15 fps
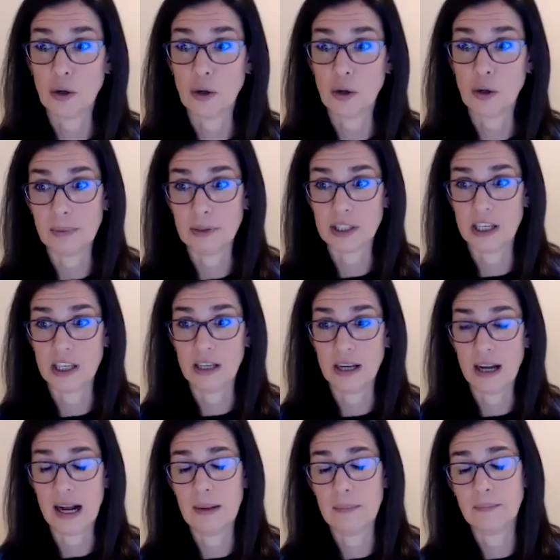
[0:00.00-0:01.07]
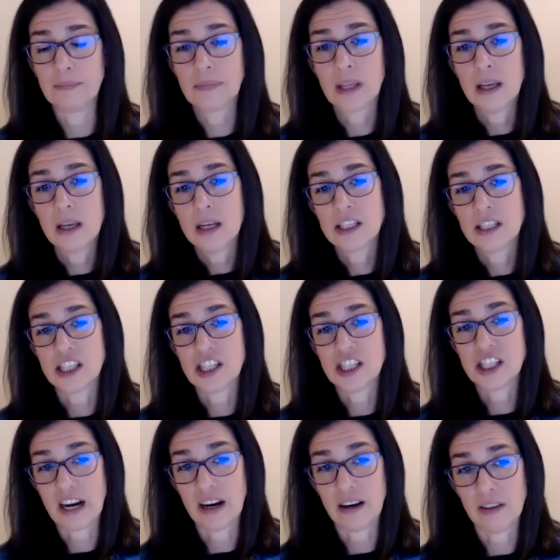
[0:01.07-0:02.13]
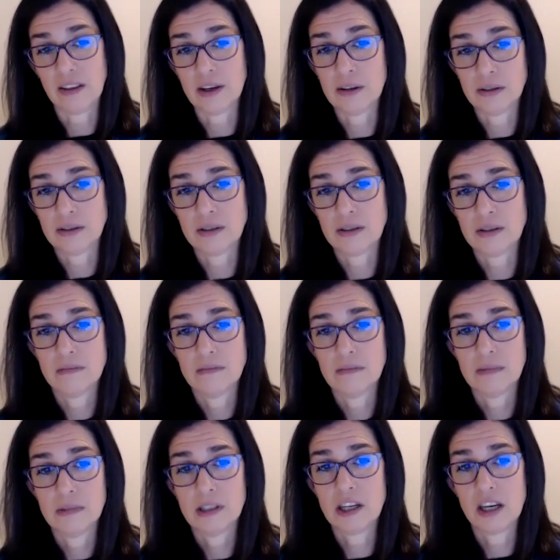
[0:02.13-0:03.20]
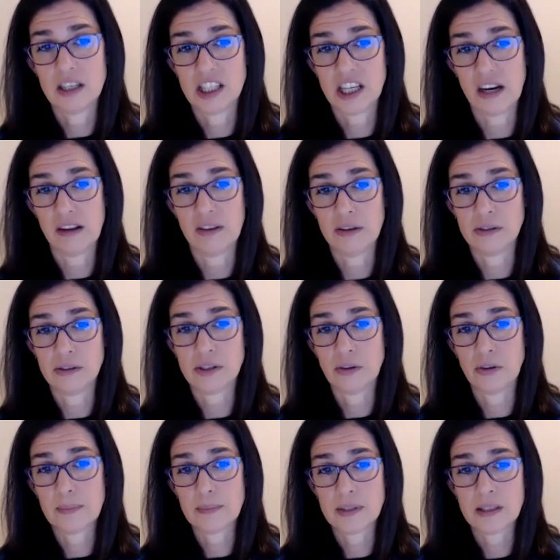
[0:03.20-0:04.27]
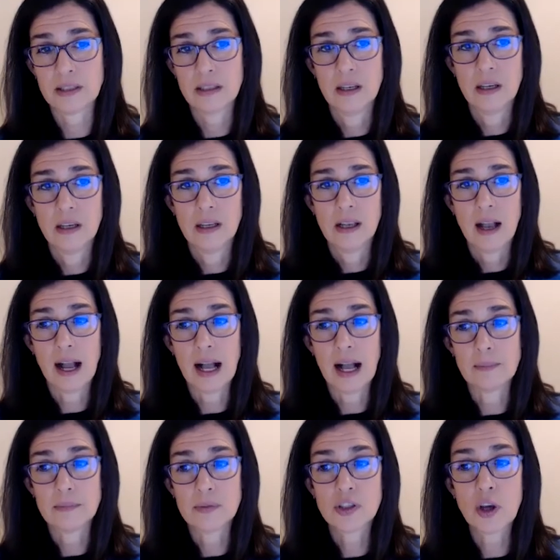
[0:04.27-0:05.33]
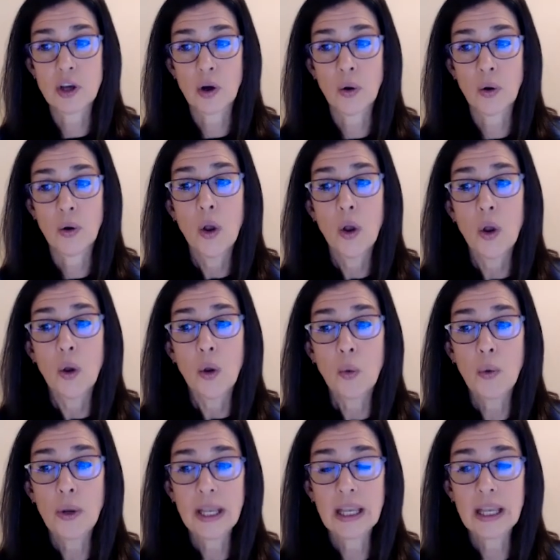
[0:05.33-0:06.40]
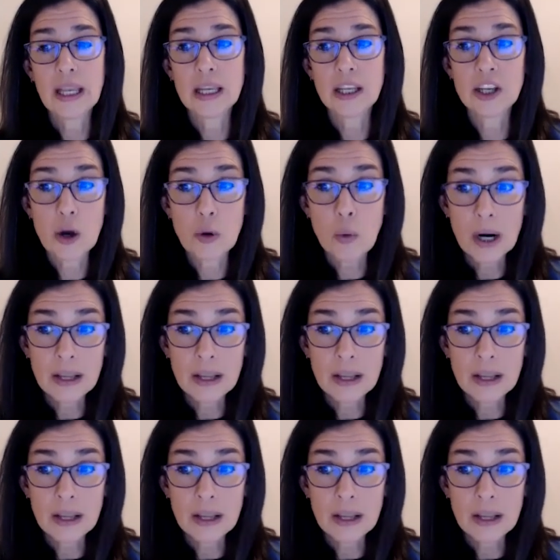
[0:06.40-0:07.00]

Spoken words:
be able to share those scripts. So we, you know,